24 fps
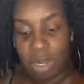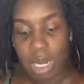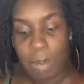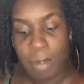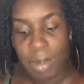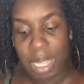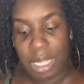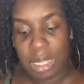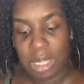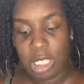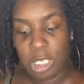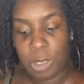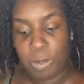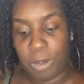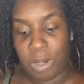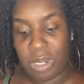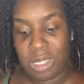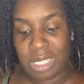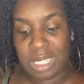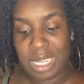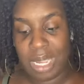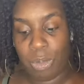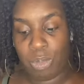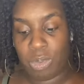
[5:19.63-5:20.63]
about this
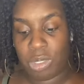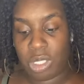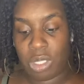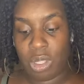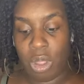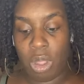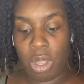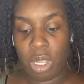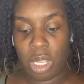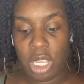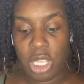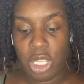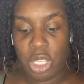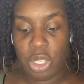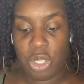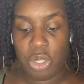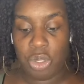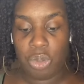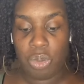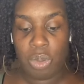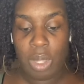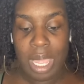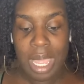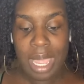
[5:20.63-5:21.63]
person that was stalking
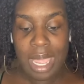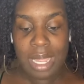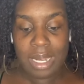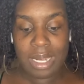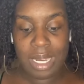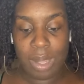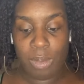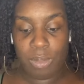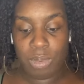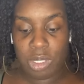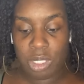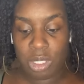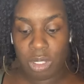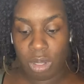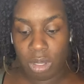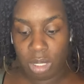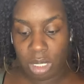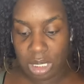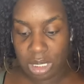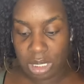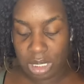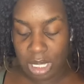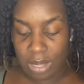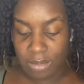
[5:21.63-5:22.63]
you, that was
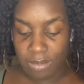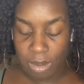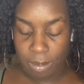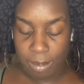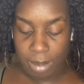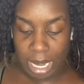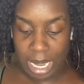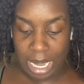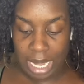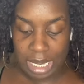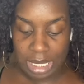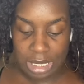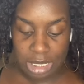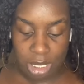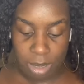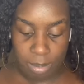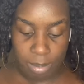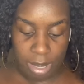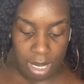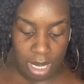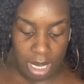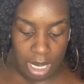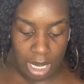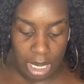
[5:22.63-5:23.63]
talking stuff up behind your
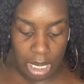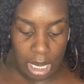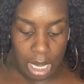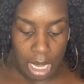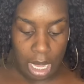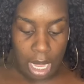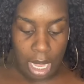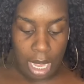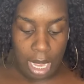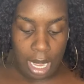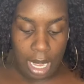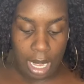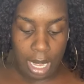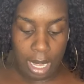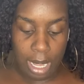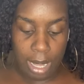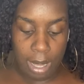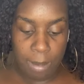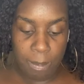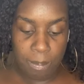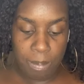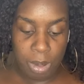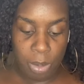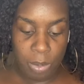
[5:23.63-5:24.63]
bed.
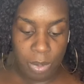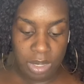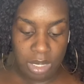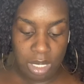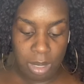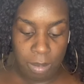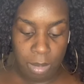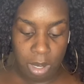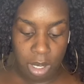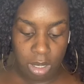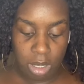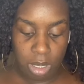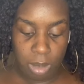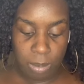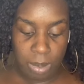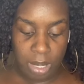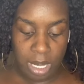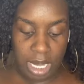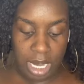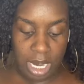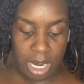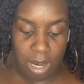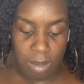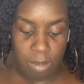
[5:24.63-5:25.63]
But with the Merkaba
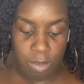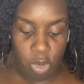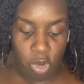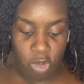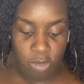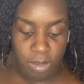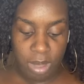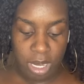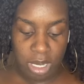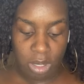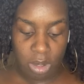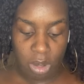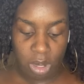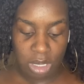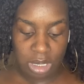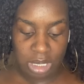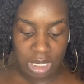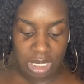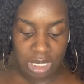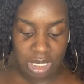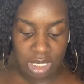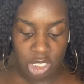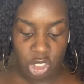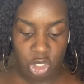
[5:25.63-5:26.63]
here, movement, long
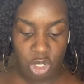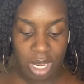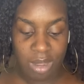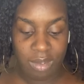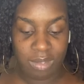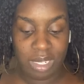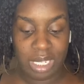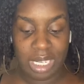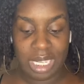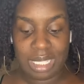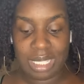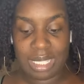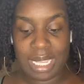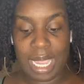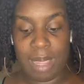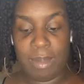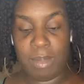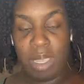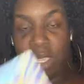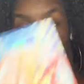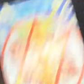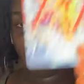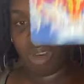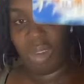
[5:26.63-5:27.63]
distance, travel, and
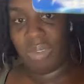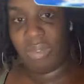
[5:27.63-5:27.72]
excitement, you're